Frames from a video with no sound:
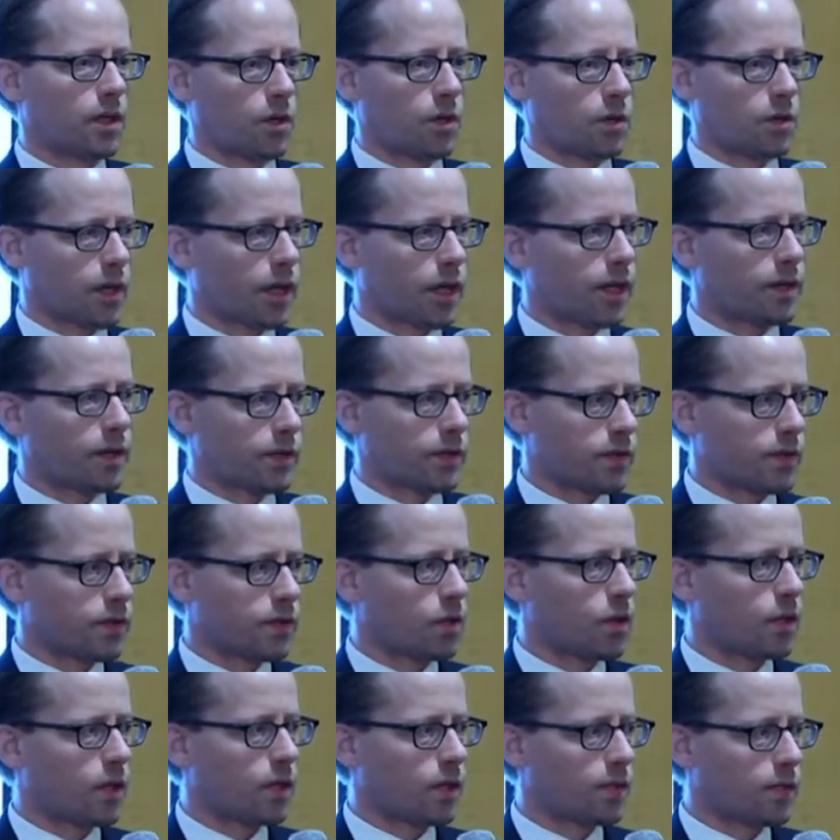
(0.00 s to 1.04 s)
okay, this is
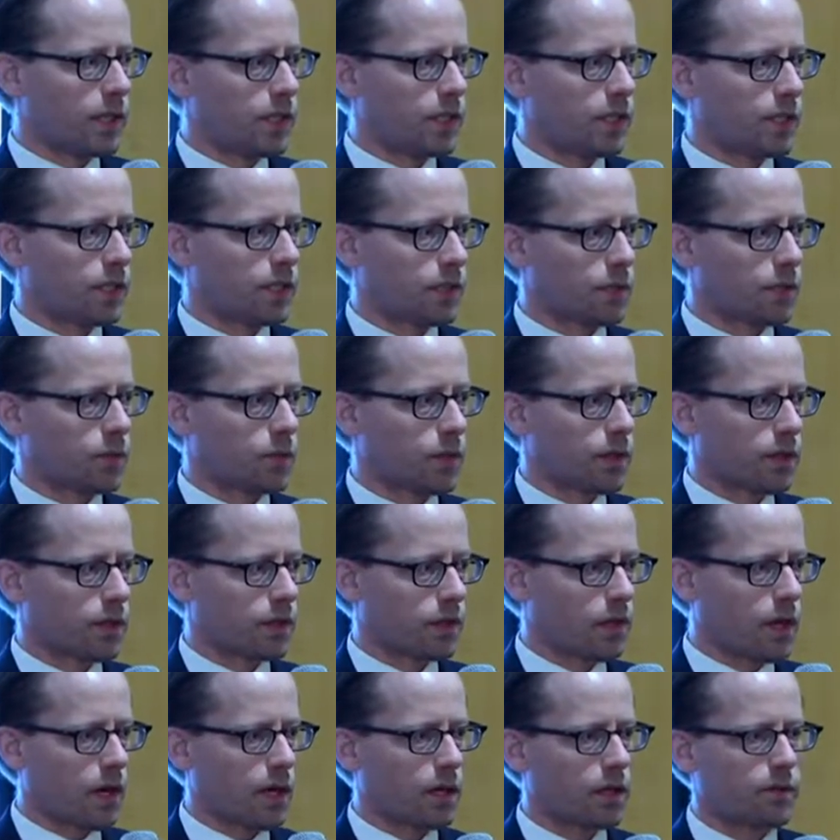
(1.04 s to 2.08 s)
going to be dealing with a
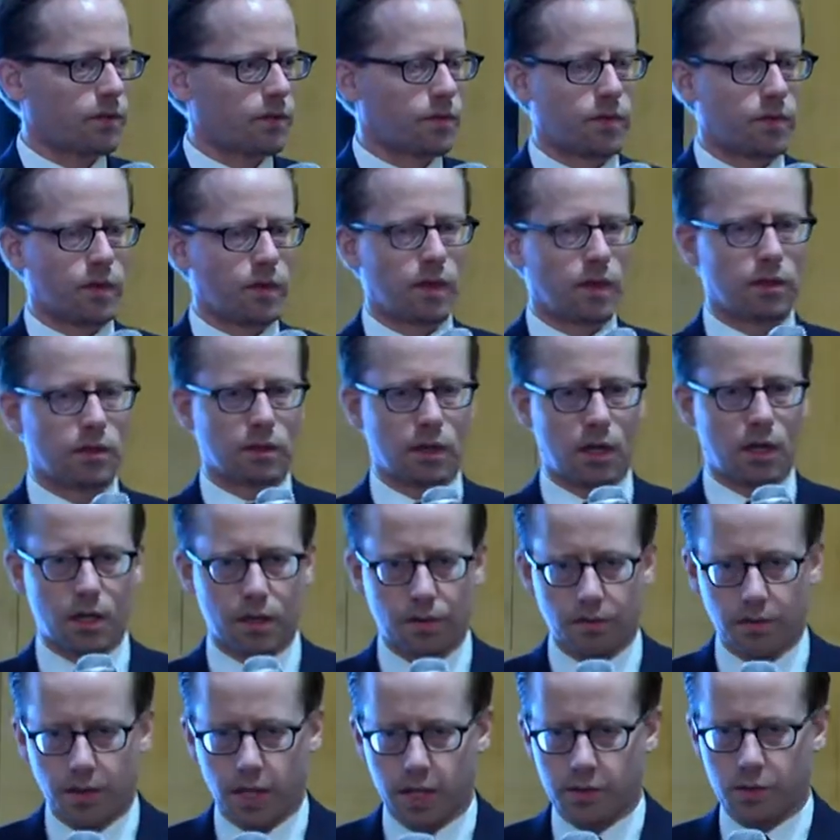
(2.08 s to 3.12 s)
lot
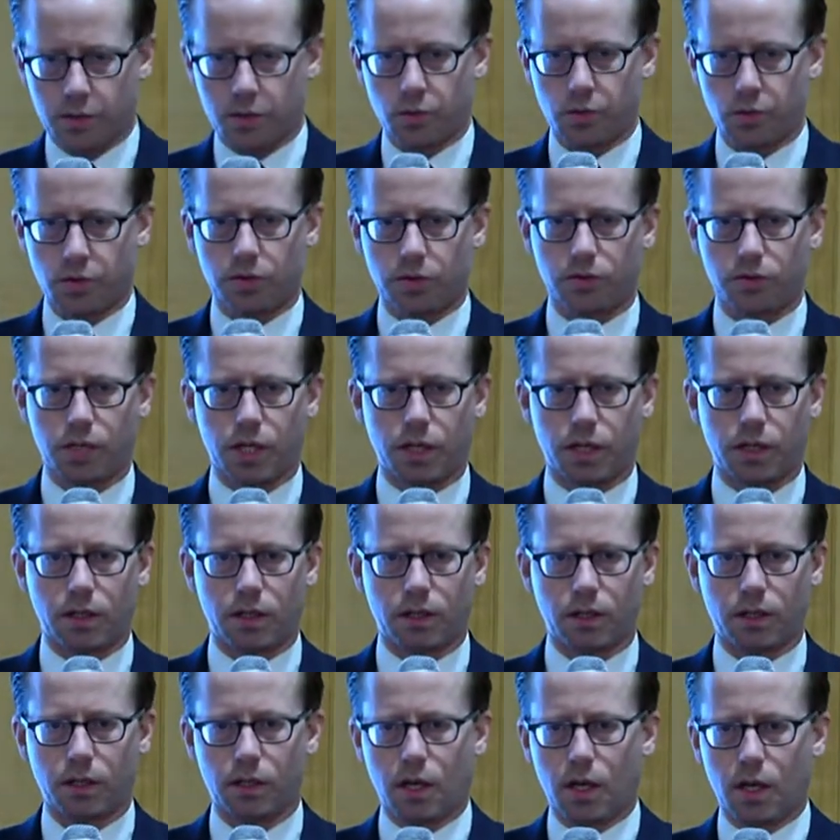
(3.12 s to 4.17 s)
of that sort of
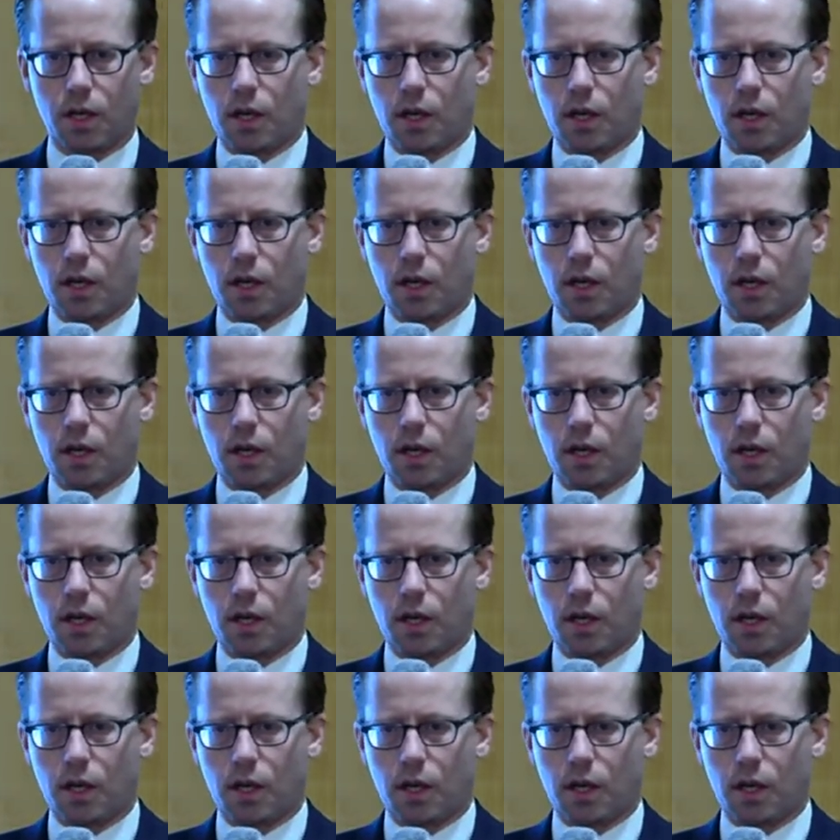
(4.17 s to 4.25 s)
data.